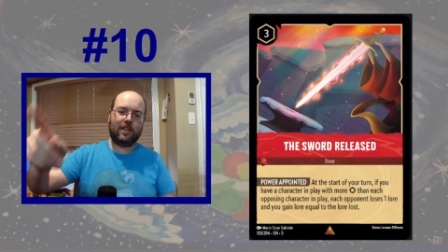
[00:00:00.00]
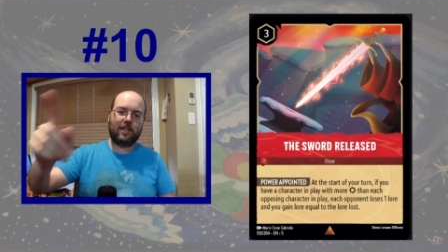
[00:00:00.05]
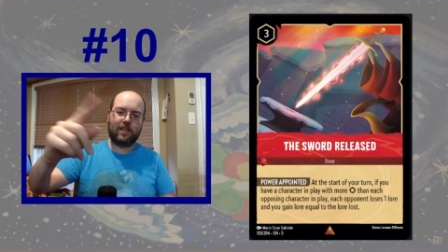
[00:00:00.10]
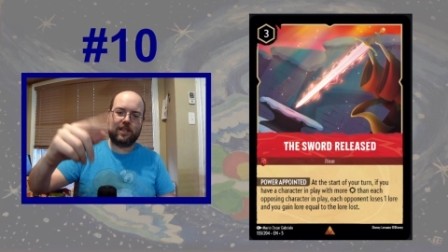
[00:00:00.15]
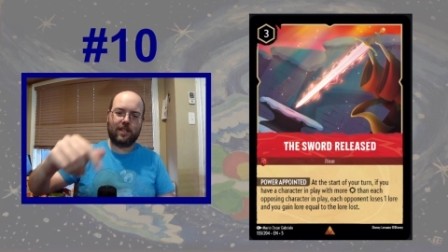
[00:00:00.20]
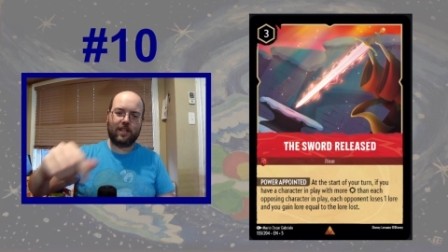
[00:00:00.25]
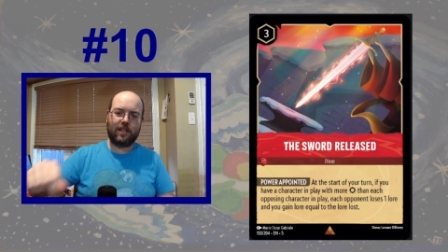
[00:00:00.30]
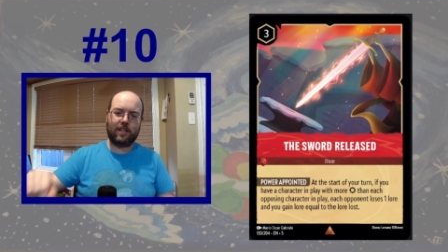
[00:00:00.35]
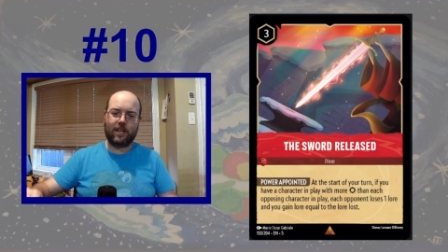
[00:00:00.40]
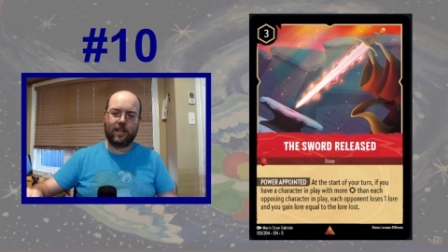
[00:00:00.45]

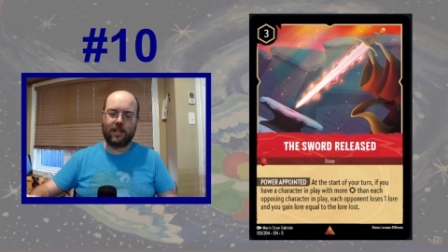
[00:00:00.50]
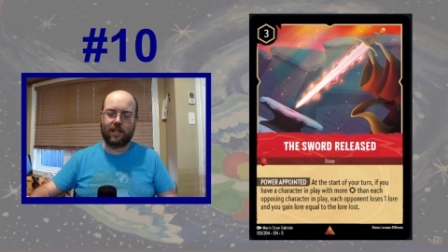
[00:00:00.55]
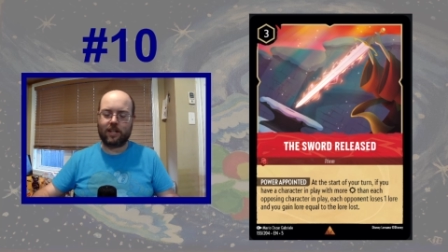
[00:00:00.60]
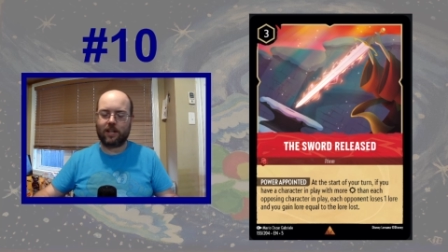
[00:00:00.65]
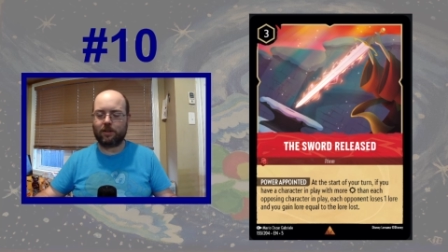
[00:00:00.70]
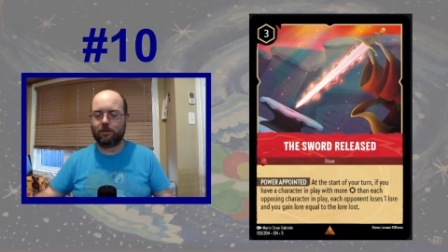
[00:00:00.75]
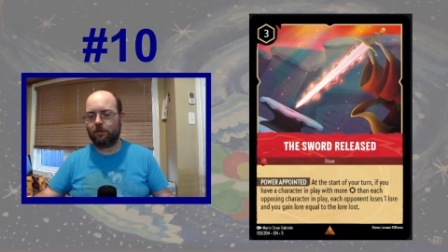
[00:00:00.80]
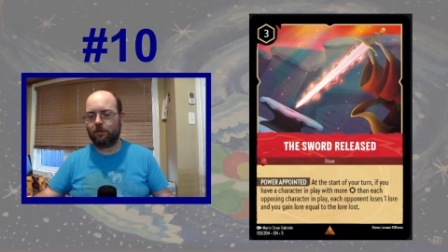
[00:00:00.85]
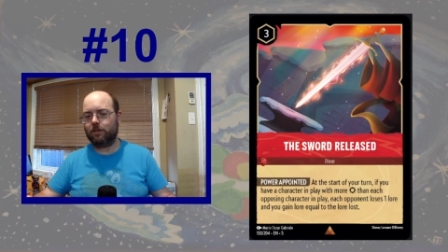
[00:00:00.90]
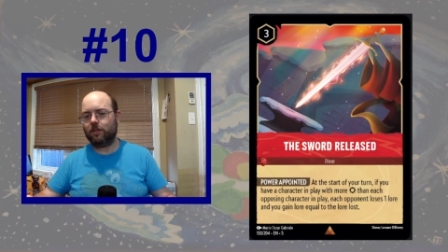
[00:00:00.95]
ticking
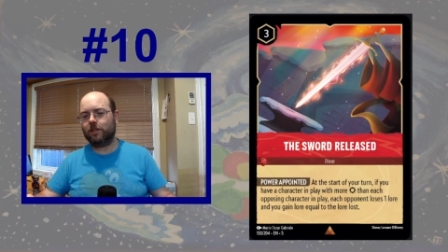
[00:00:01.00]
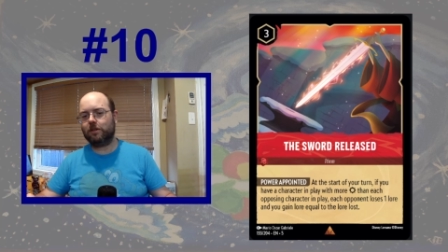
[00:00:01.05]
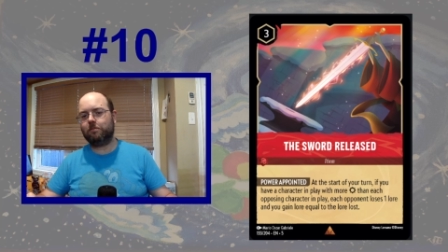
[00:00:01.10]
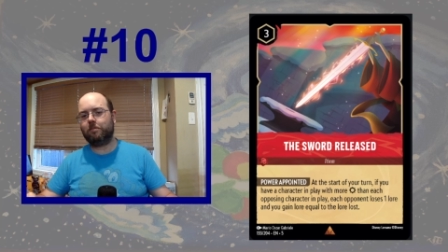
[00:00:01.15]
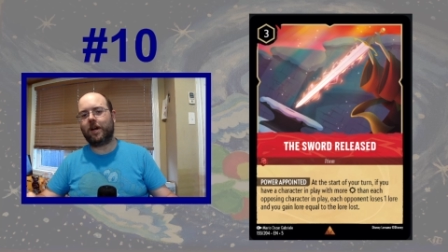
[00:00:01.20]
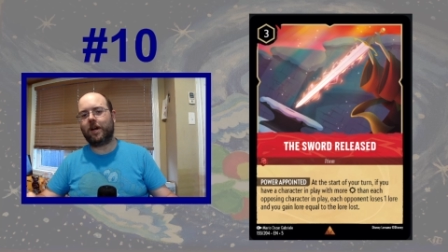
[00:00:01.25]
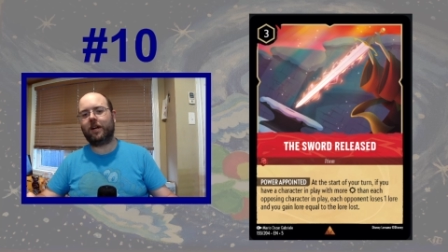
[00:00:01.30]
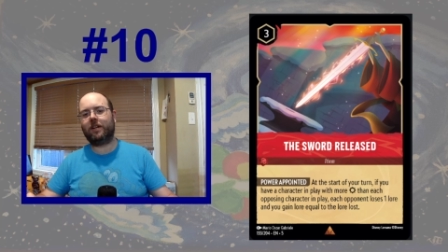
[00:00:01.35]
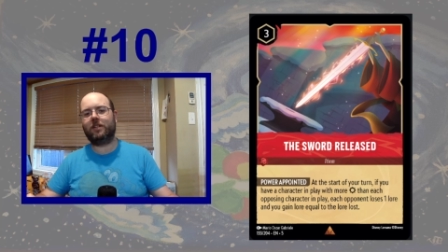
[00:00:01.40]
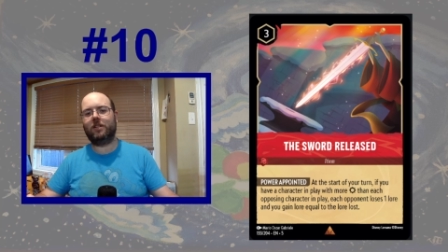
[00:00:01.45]
and rolling
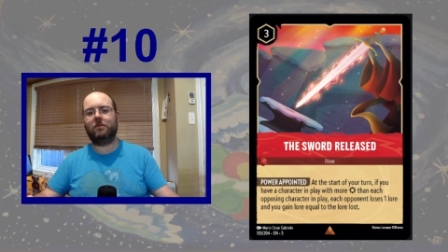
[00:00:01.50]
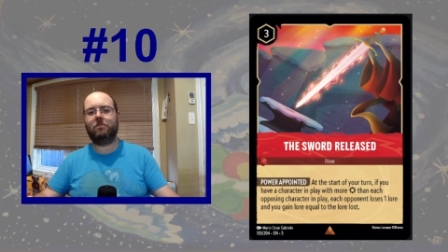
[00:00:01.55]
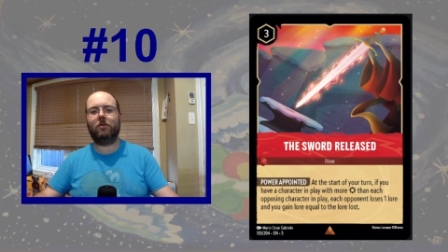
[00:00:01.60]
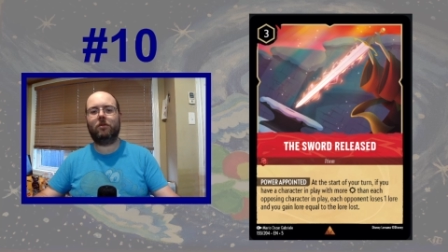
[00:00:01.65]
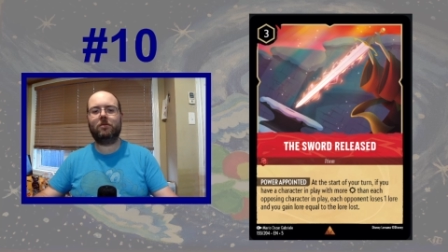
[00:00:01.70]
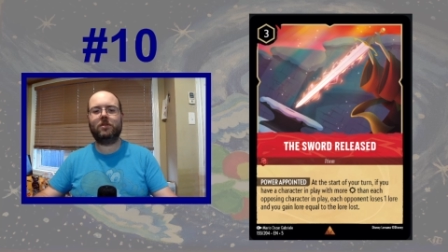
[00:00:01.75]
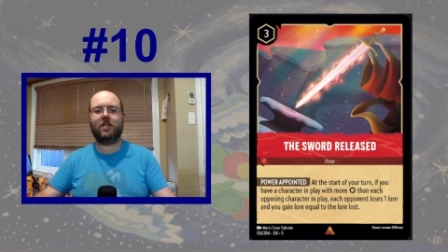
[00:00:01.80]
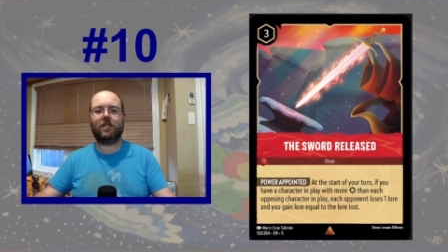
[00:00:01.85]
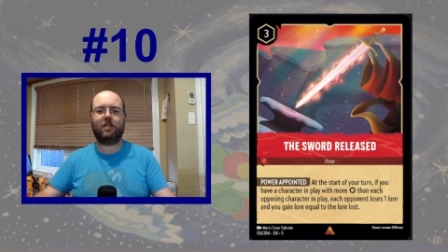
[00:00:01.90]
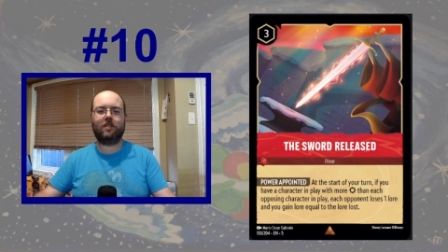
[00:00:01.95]
back the
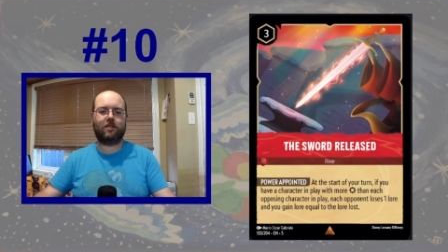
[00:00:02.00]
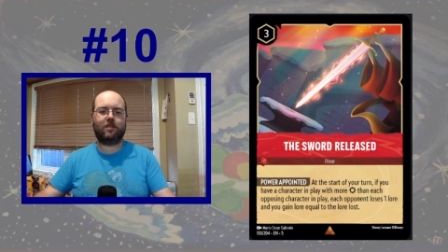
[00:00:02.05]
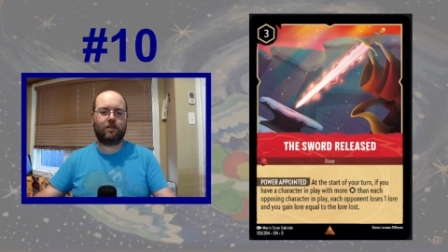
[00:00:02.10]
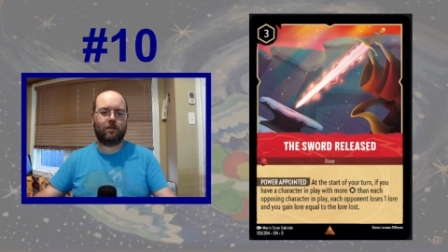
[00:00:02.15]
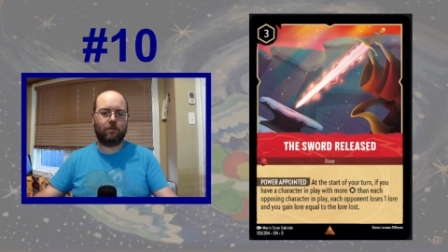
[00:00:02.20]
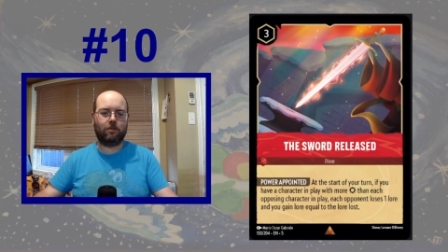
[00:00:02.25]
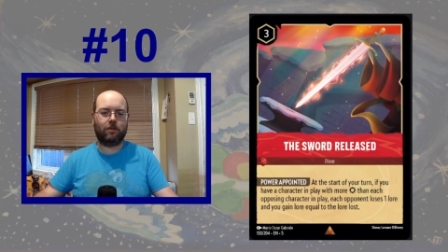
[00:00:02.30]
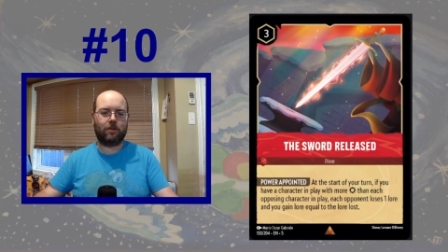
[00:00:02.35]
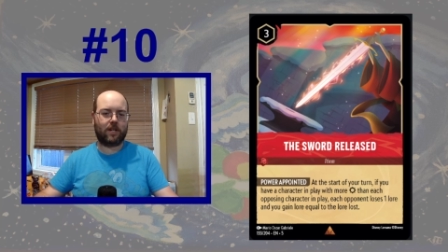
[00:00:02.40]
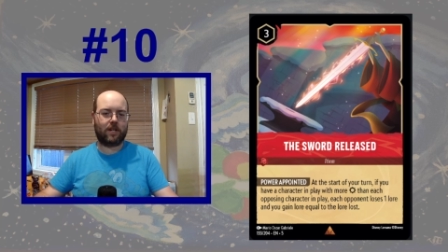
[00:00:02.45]
opponent's
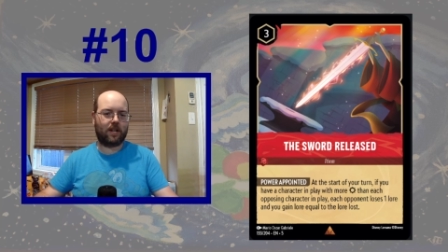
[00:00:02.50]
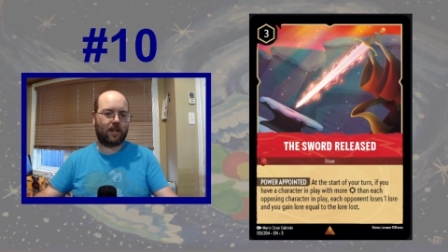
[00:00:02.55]
lore